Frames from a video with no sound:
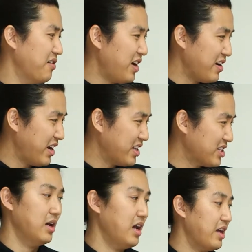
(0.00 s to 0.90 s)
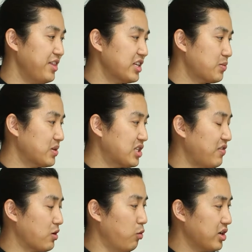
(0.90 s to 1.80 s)
5/8, and this
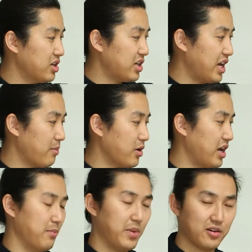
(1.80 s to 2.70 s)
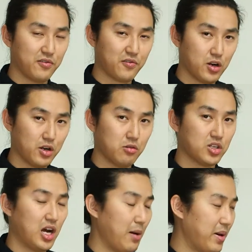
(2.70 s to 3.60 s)
specific Wooden Camera and Manfrotto
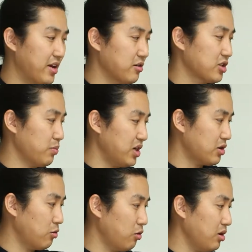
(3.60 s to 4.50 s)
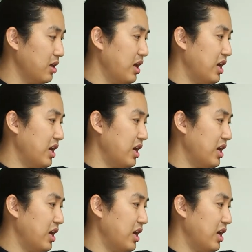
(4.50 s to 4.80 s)
top handle is pretty cool.